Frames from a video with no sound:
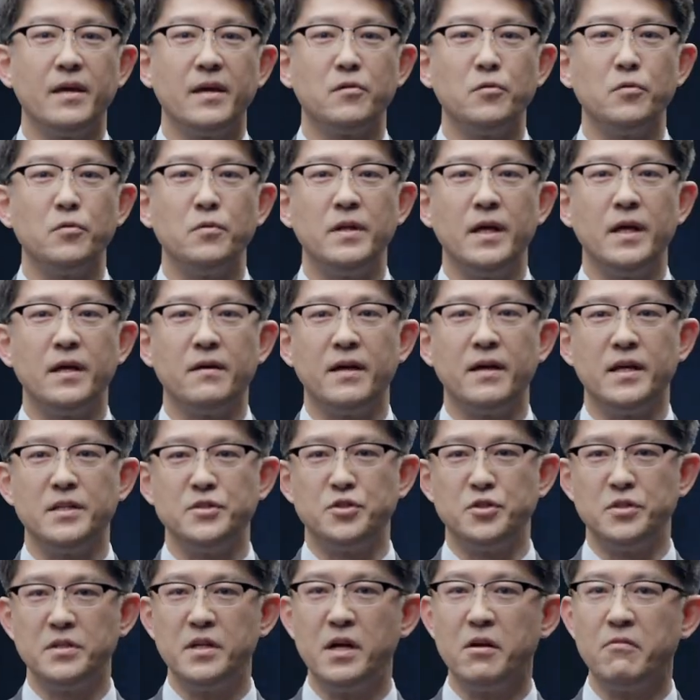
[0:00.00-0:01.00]
including
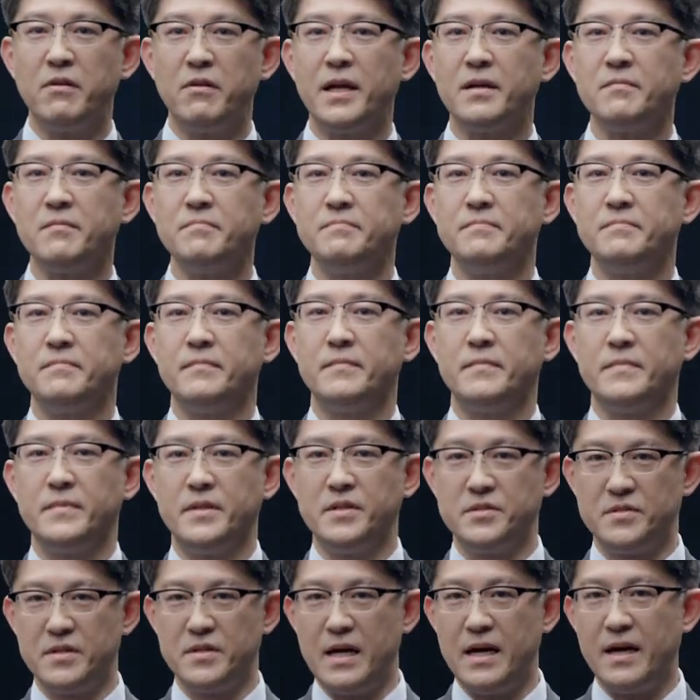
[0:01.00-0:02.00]
engineering,
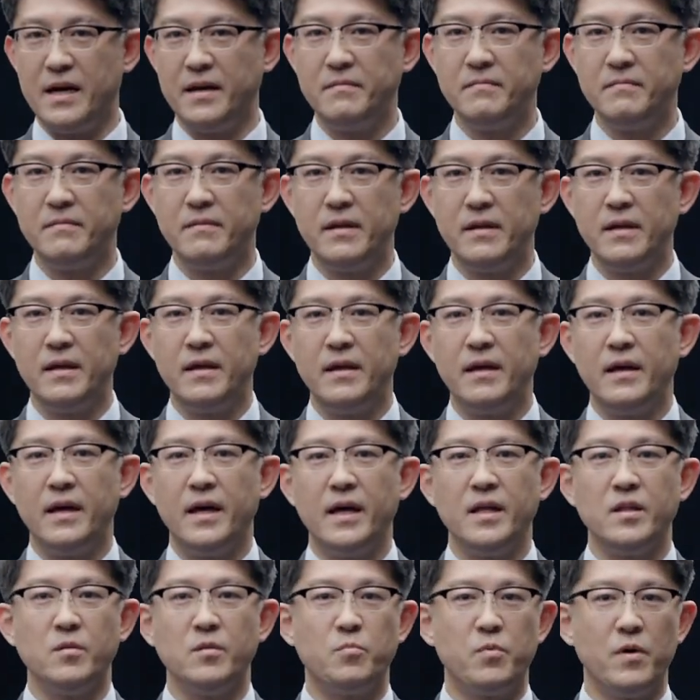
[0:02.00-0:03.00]
design,
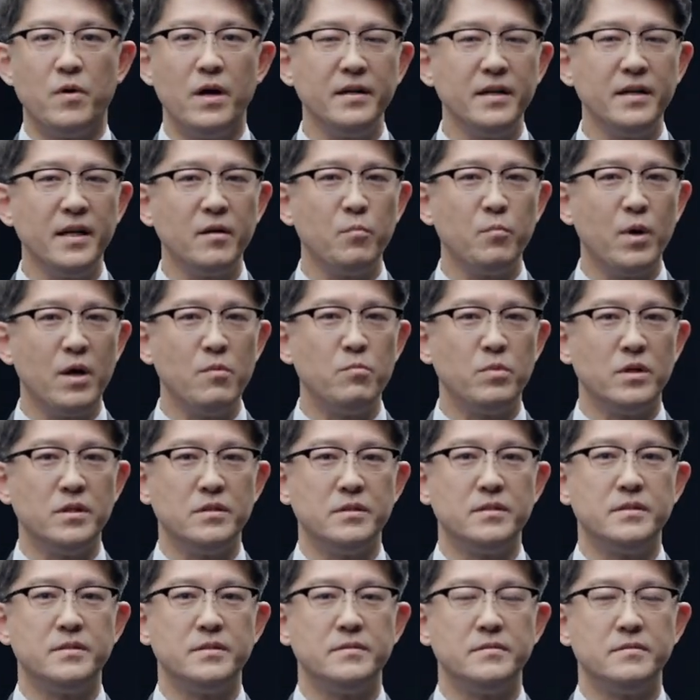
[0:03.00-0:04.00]
and planning
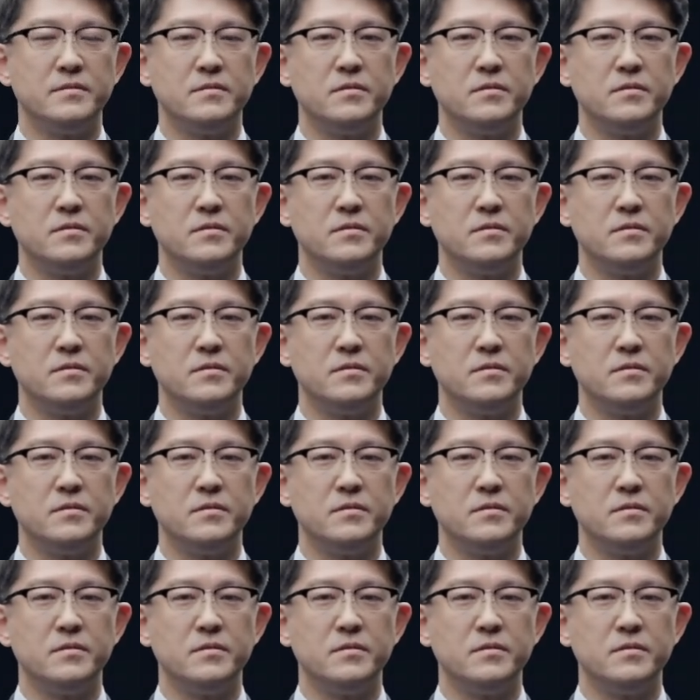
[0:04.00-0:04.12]
members,